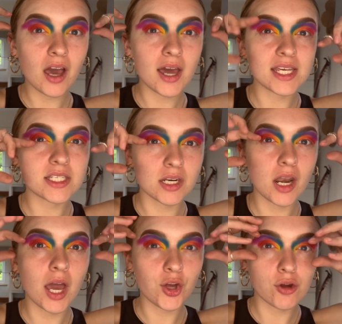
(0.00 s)
and it's going to
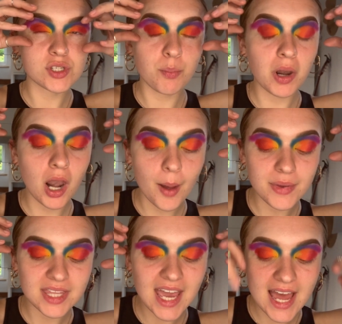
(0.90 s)
like go to plum
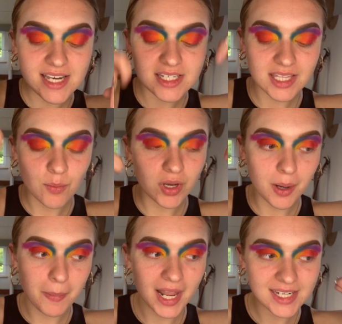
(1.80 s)
at the end, and then we're going to
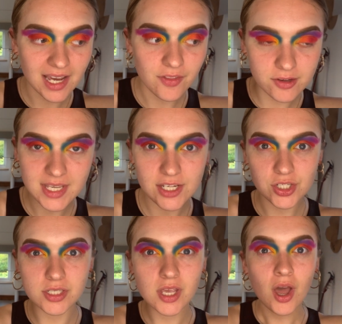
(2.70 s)
blend out those
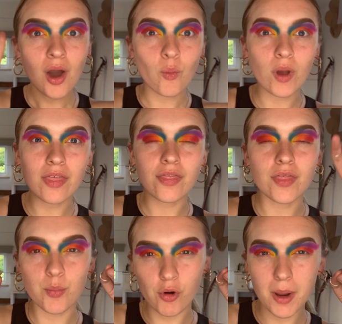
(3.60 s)
edges with the
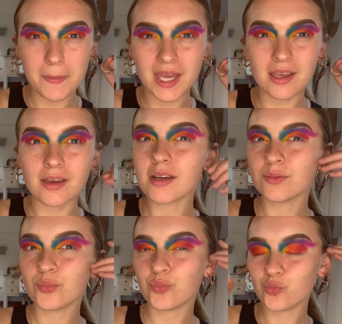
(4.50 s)
bright pink.
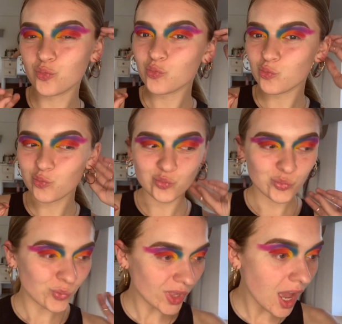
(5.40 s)

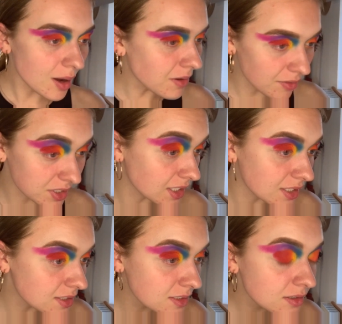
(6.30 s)
I'm loving
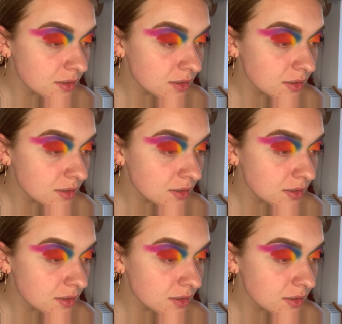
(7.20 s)
this.